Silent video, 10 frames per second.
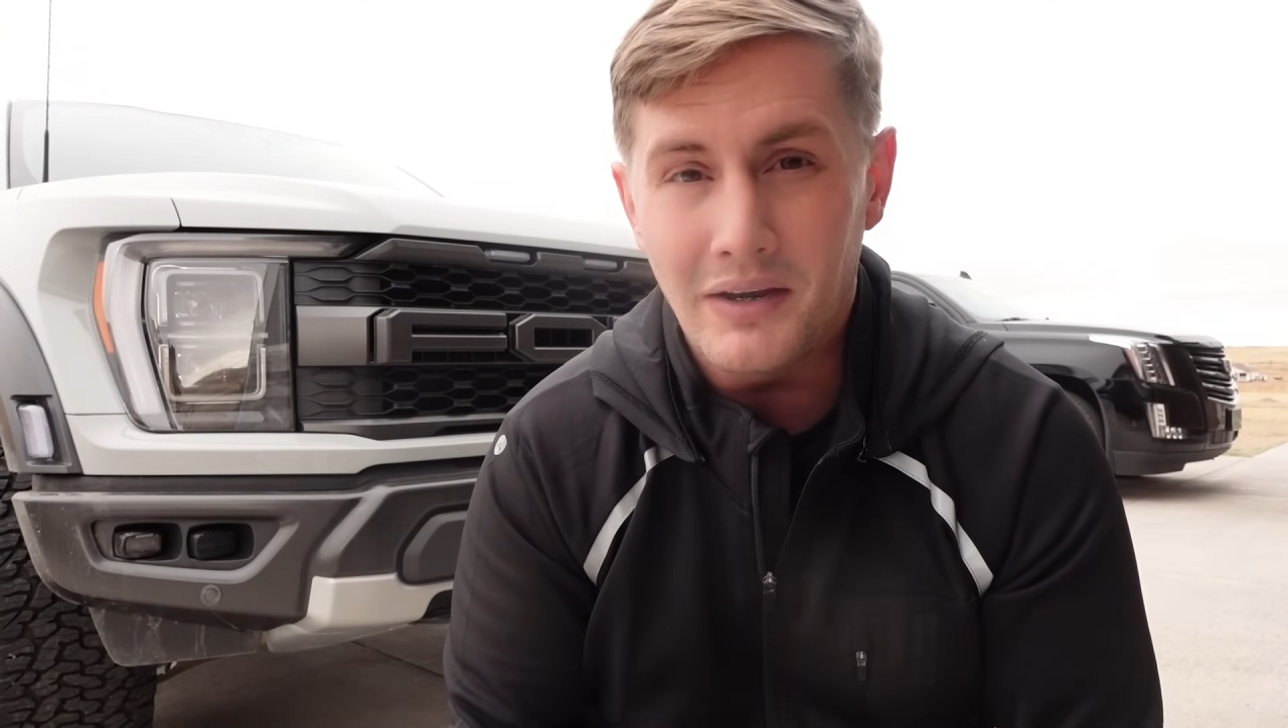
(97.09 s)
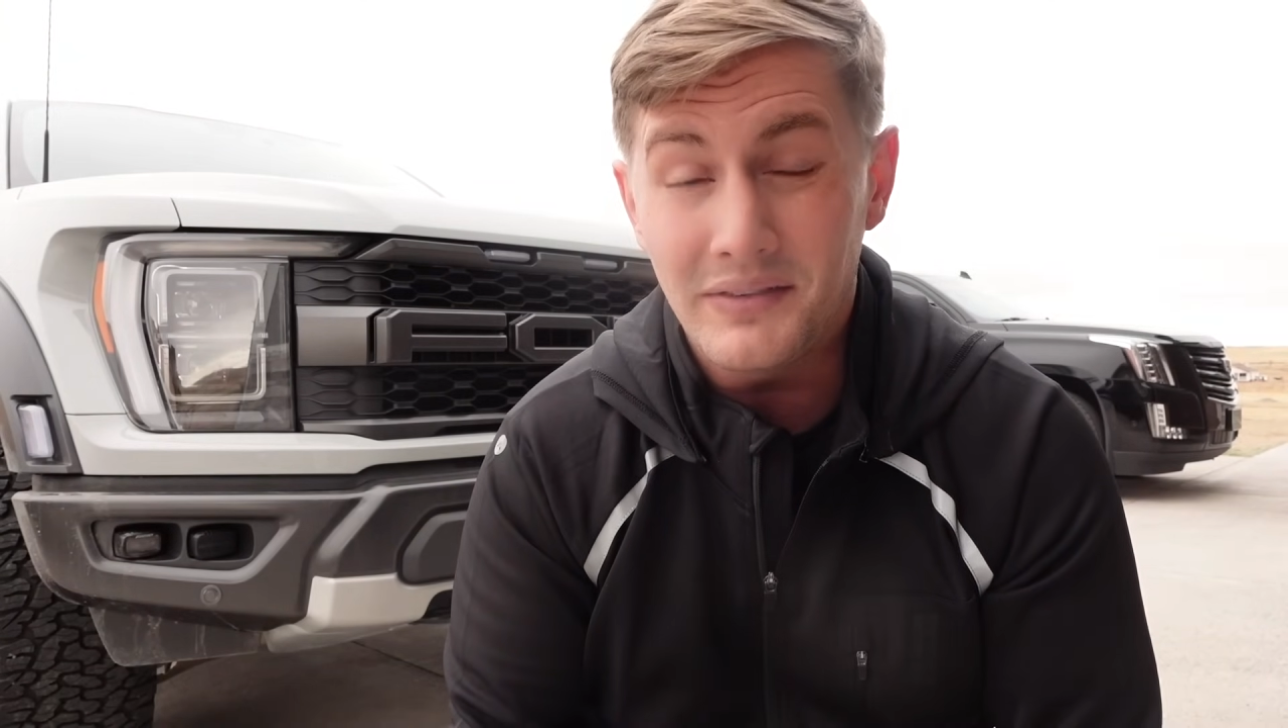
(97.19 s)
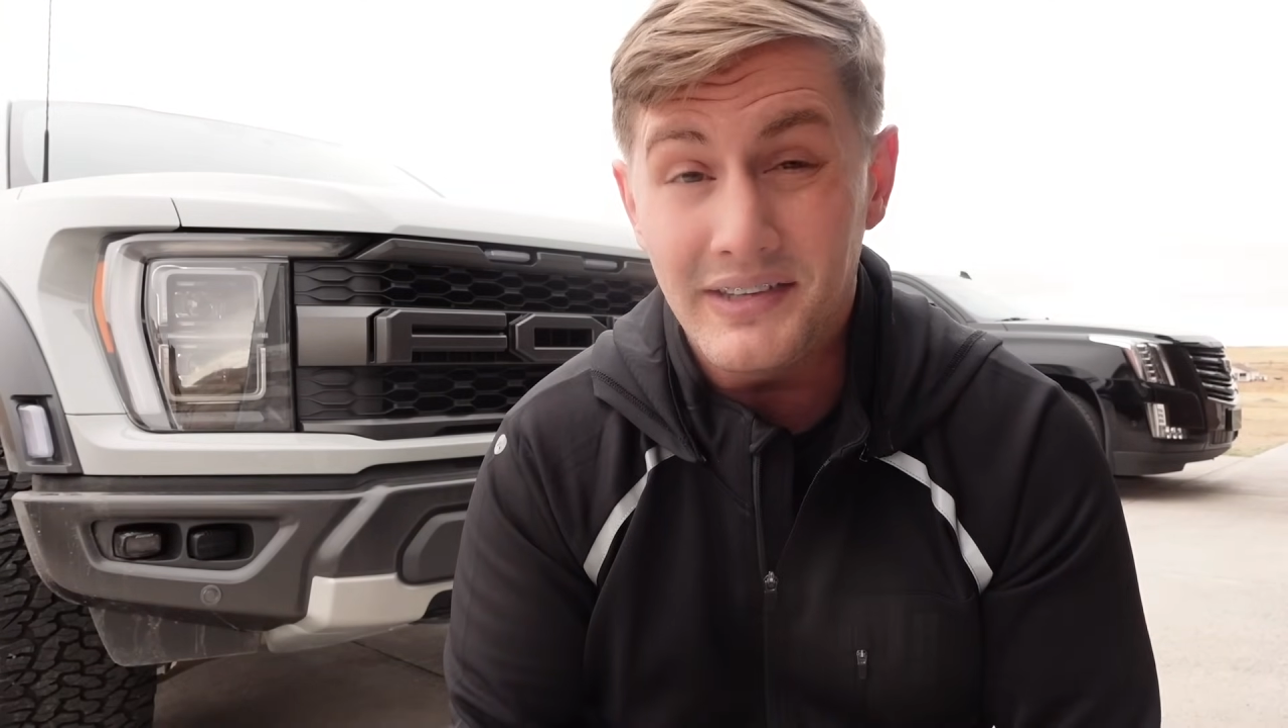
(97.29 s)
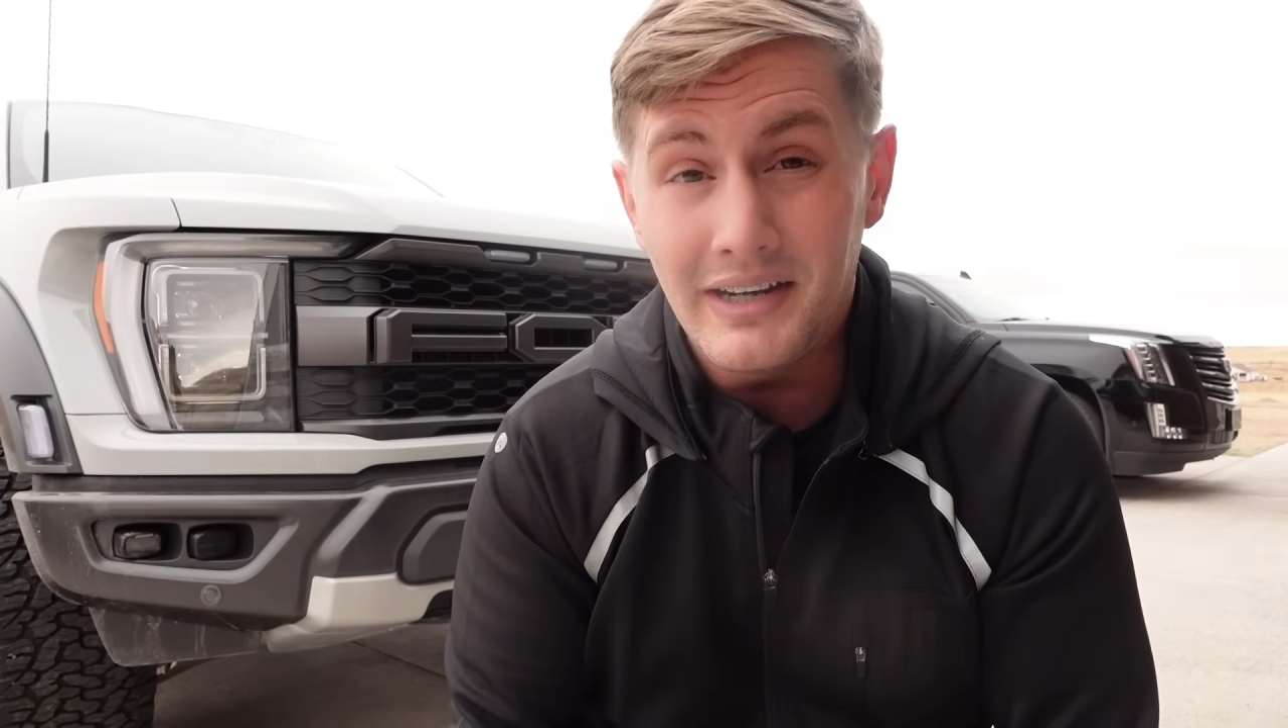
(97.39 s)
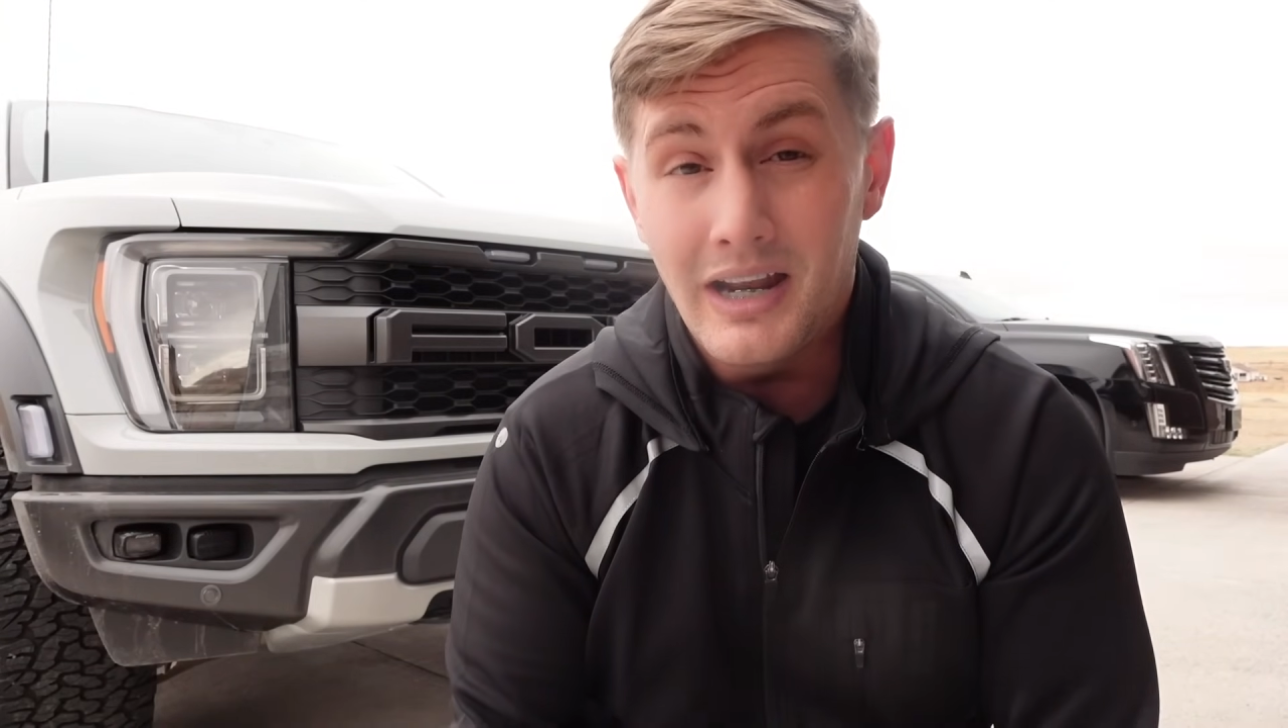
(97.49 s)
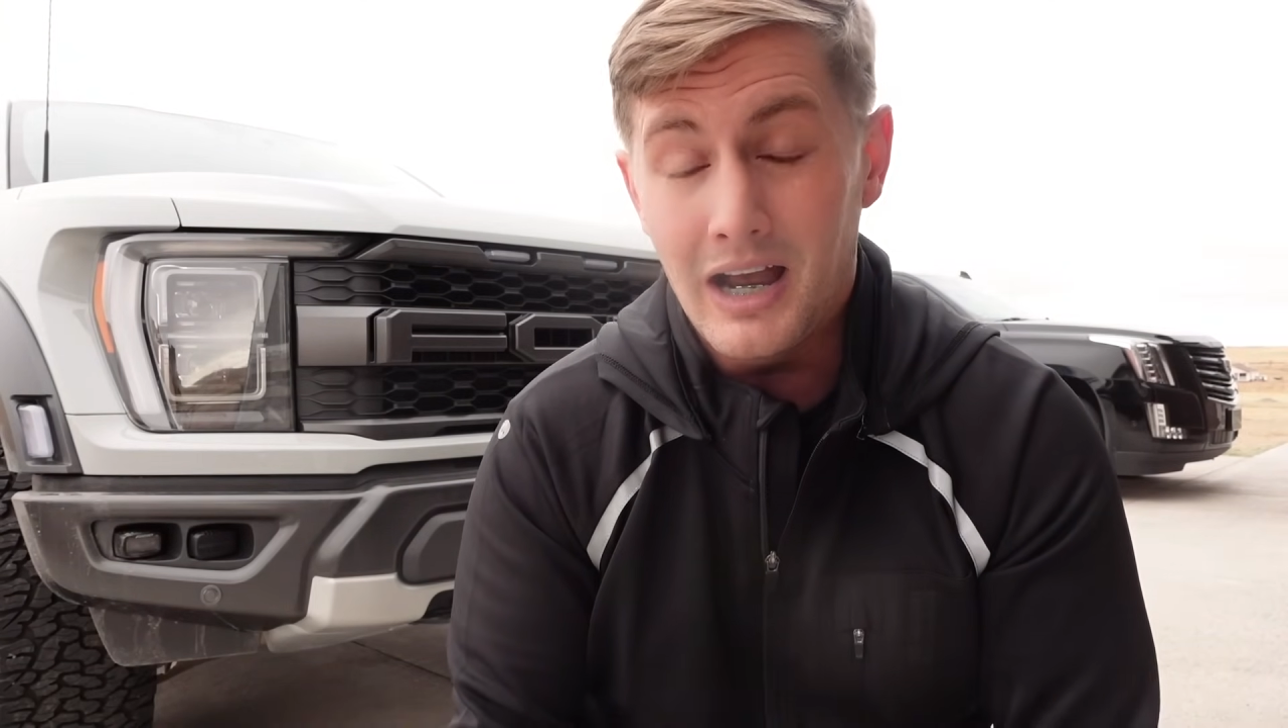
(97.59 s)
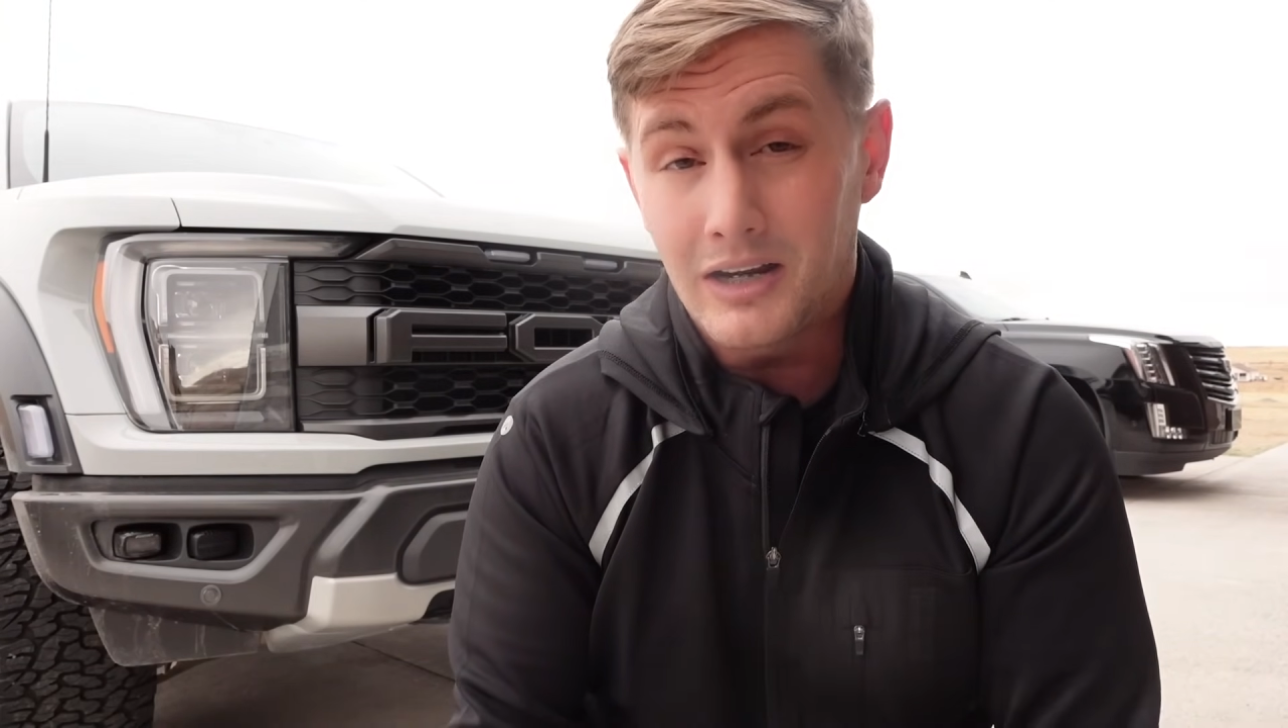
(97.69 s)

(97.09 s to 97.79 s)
I've seen a